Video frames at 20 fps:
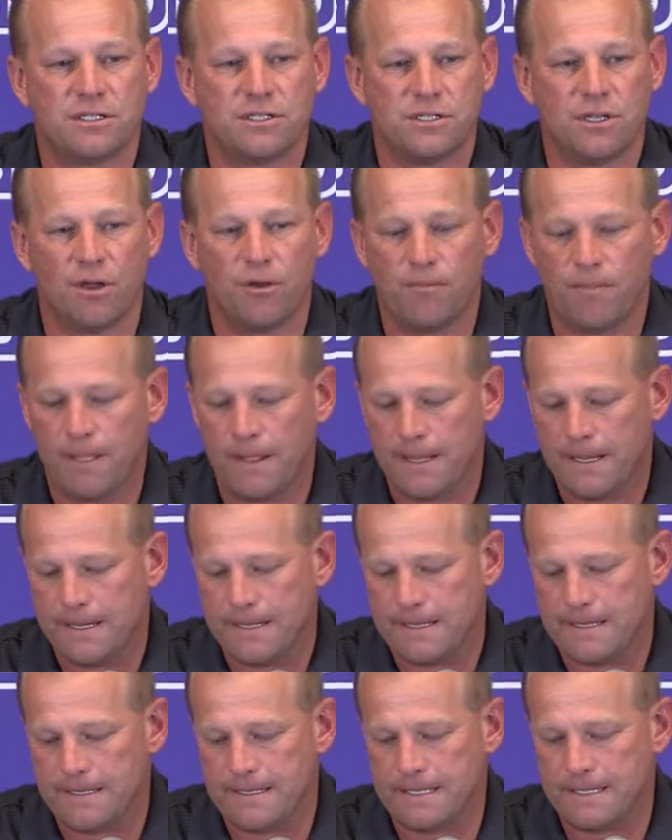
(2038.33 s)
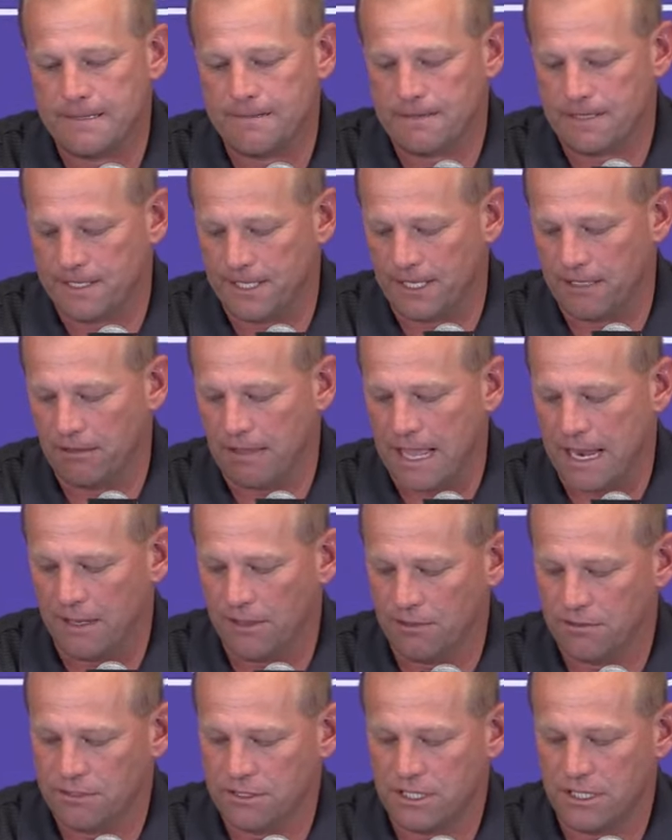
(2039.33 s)
And so I think a lot
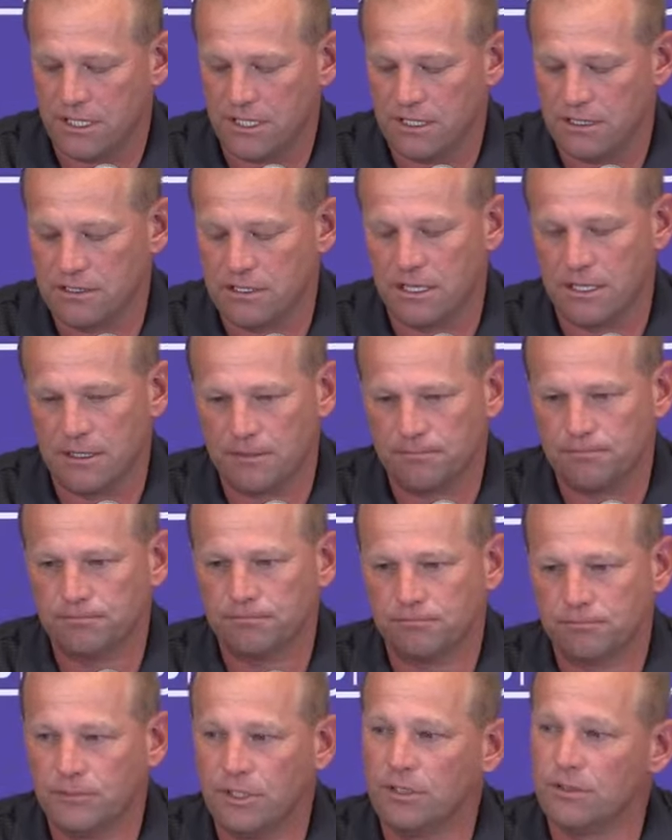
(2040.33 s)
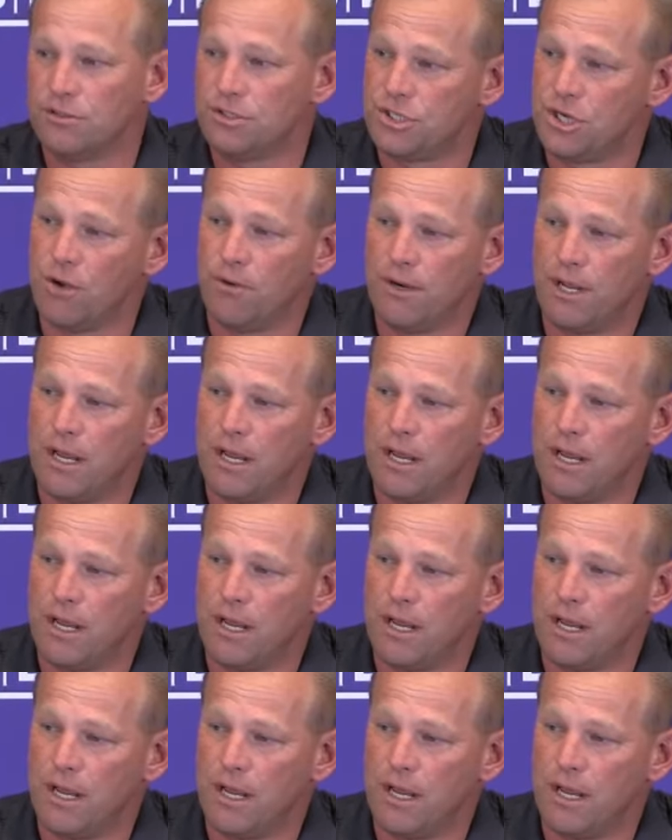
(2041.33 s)
of those things, you know, showed